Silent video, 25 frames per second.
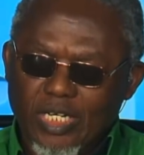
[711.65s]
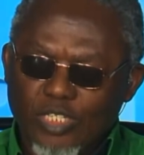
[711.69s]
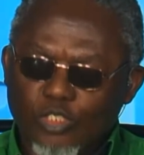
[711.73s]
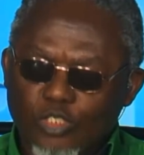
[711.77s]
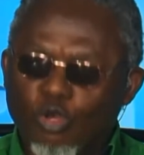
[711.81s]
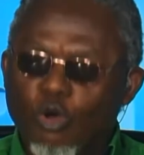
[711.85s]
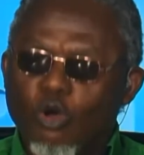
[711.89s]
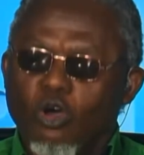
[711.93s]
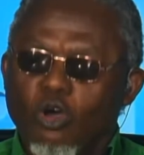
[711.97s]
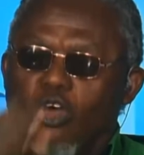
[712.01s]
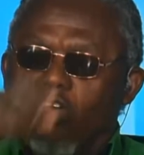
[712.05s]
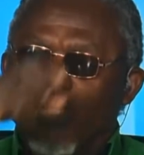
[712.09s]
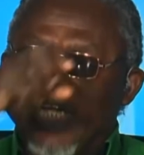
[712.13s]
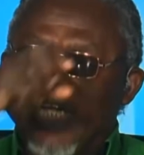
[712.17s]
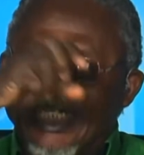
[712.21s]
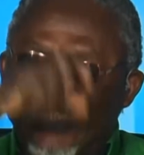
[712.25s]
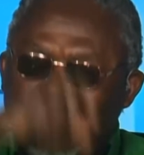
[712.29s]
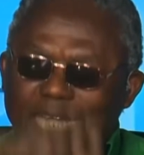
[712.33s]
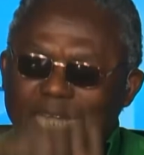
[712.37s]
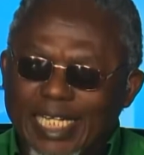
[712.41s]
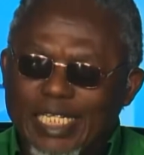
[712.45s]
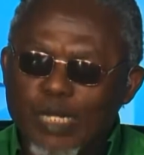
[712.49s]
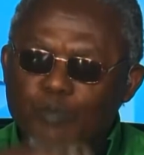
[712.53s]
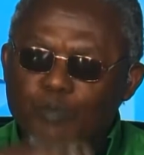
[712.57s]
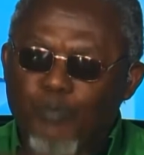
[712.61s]
So the
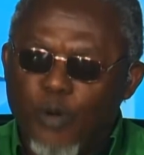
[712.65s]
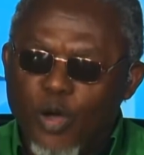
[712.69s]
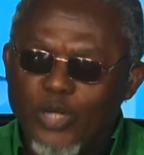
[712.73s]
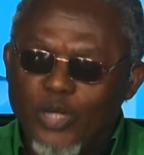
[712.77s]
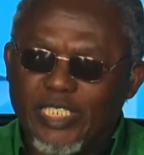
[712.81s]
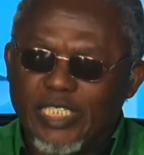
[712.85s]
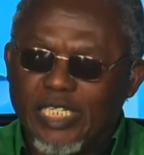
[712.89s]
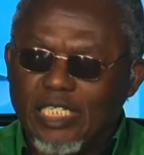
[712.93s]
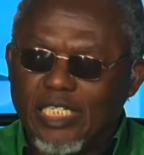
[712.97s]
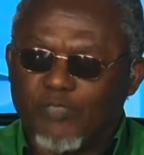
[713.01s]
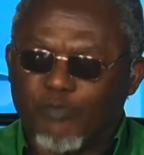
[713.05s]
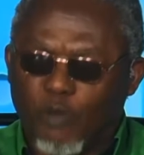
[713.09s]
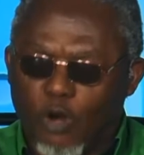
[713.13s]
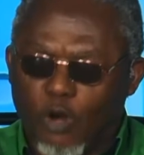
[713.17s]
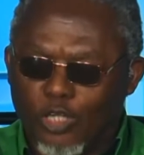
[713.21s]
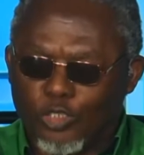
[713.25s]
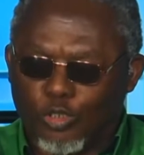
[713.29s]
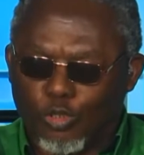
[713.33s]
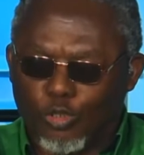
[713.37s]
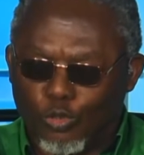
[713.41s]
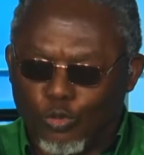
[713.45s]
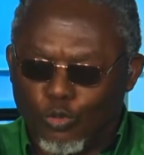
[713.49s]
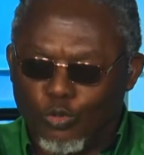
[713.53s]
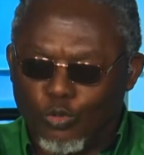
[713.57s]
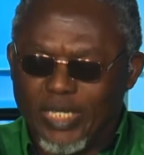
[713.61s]
starting point is for us
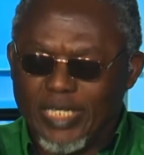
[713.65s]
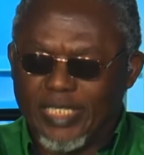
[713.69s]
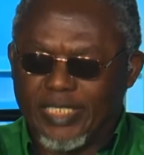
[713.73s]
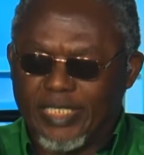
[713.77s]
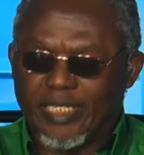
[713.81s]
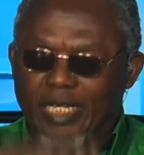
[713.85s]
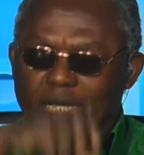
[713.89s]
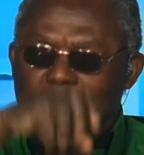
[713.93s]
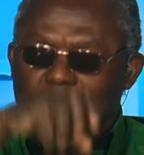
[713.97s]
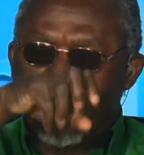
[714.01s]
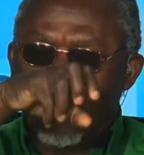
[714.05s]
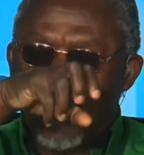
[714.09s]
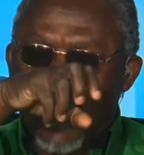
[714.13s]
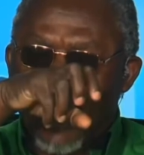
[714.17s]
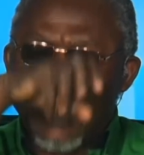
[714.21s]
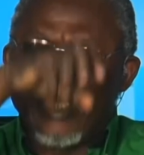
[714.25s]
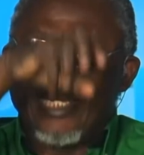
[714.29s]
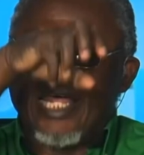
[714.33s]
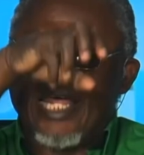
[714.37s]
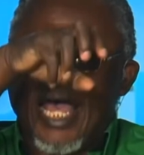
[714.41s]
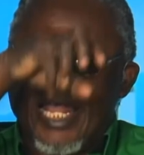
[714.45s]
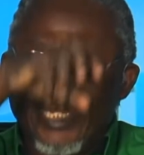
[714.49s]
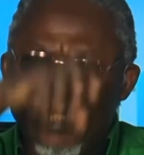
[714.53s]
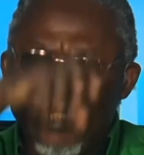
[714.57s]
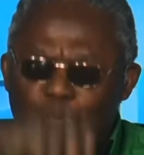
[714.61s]
to do is, and,
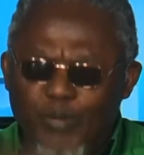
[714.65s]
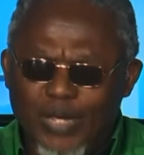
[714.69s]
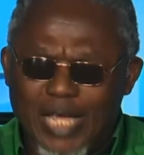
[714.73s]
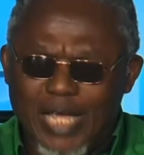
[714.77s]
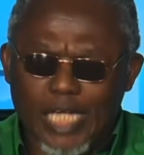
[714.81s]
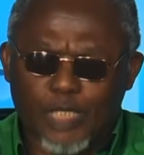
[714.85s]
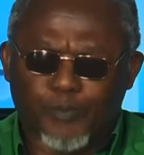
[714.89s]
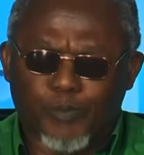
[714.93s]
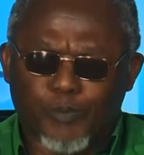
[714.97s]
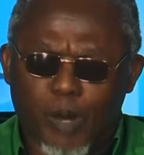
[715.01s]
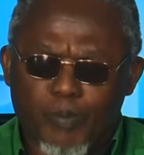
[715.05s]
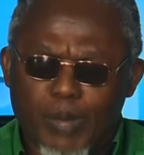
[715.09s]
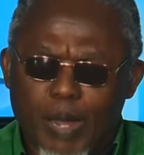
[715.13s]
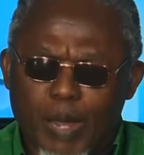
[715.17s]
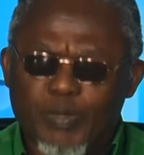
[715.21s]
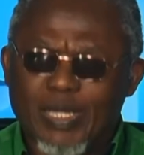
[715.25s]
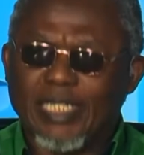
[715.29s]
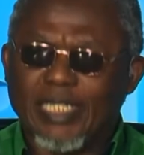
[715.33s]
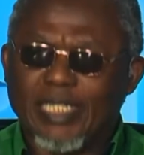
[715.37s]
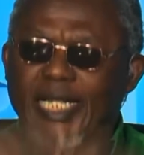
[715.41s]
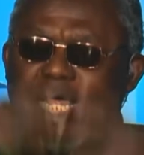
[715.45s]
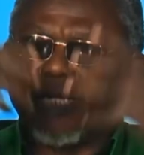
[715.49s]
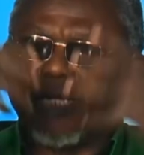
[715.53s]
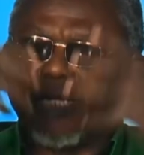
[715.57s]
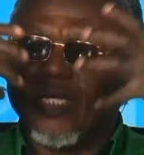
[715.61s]
and the biggest problem
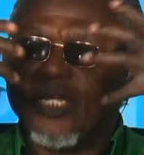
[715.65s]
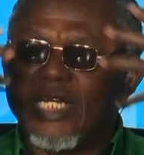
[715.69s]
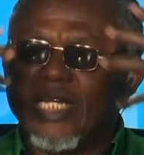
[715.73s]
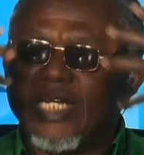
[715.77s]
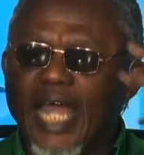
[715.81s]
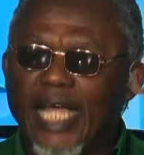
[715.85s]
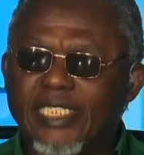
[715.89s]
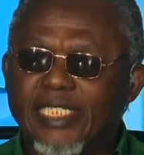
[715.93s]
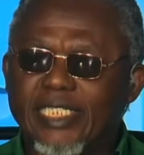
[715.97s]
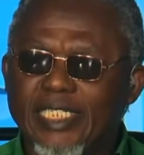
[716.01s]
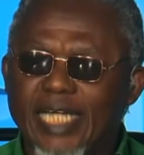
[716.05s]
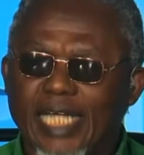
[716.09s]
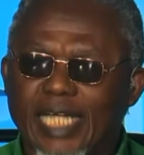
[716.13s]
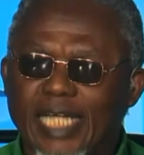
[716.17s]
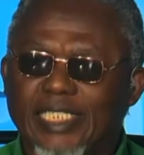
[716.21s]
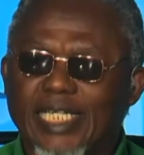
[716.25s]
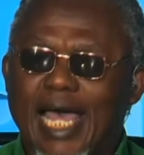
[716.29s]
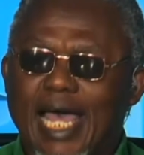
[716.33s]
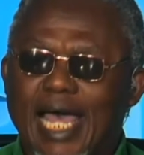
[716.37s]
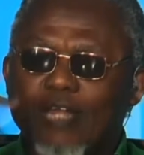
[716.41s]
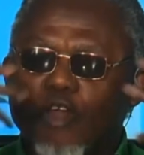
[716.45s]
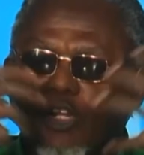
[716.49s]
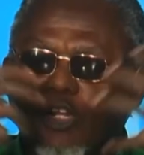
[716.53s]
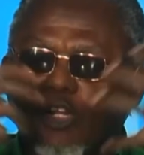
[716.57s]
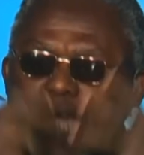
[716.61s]
is that Nigerians
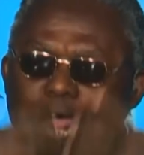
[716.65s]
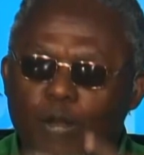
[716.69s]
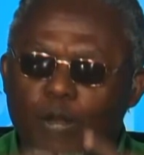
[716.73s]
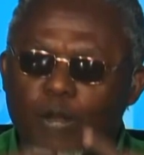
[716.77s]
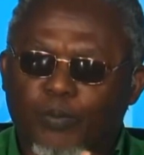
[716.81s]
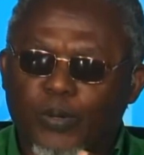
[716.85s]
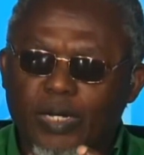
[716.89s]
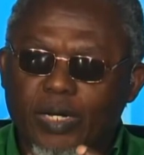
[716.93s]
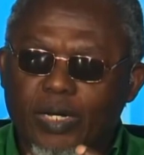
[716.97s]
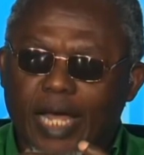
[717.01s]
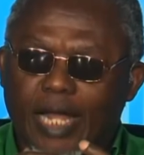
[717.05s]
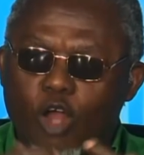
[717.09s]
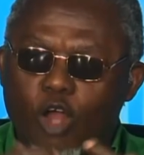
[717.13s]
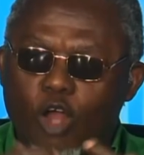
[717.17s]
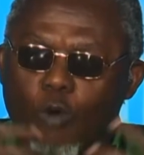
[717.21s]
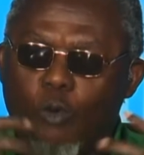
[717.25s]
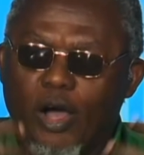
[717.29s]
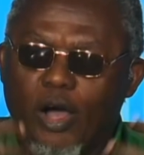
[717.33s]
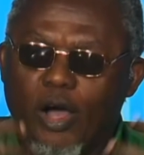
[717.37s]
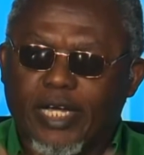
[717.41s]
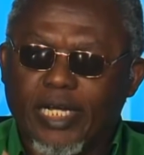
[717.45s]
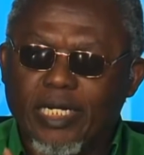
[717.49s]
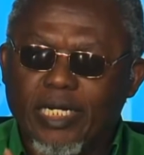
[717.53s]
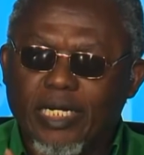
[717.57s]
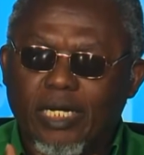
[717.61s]
are not helping, are not
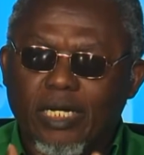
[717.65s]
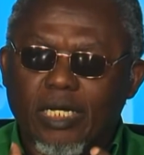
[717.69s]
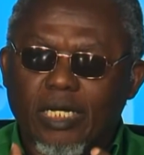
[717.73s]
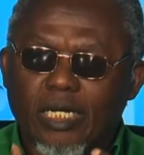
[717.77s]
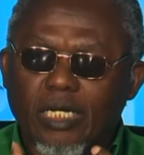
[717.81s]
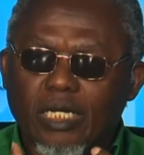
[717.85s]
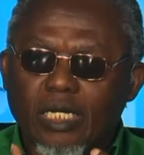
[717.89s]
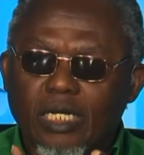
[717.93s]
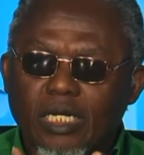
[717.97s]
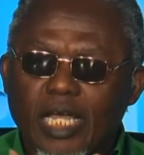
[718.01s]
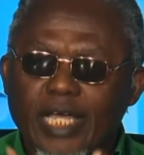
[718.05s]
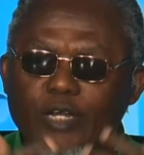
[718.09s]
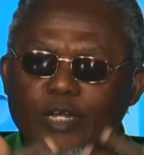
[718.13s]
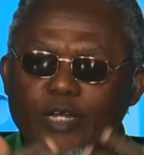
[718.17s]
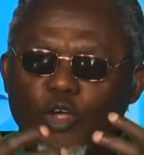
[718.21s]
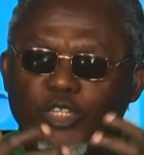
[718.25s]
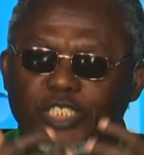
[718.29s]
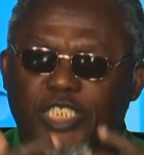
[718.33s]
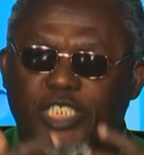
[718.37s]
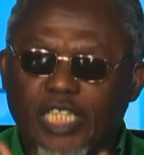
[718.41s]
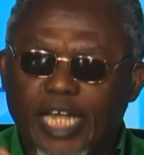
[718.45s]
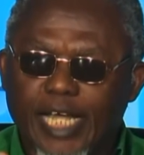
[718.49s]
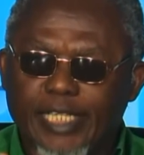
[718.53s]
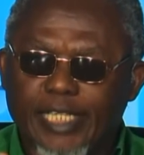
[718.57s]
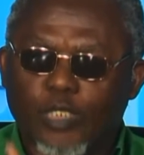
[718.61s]
working in
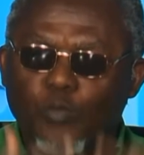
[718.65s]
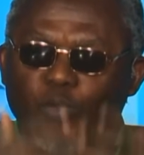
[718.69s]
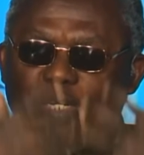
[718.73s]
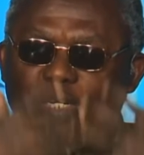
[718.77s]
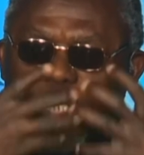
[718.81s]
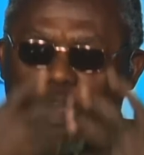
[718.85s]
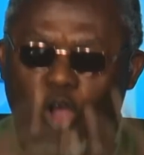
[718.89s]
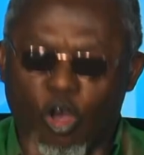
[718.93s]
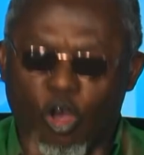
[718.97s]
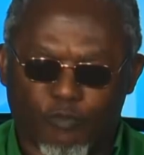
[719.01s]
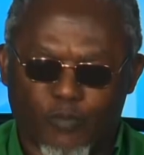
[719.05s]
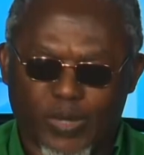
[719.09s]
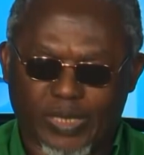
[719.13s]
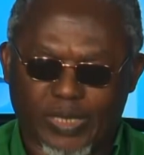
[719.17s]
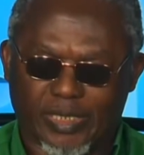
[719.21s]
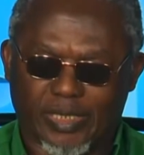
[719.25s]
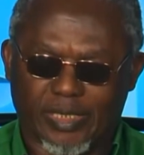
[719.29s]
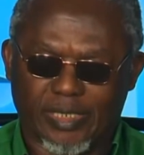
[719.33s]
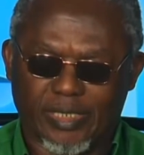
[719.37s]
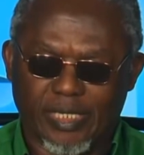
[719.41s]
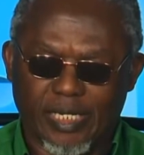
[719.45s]
unity with the government.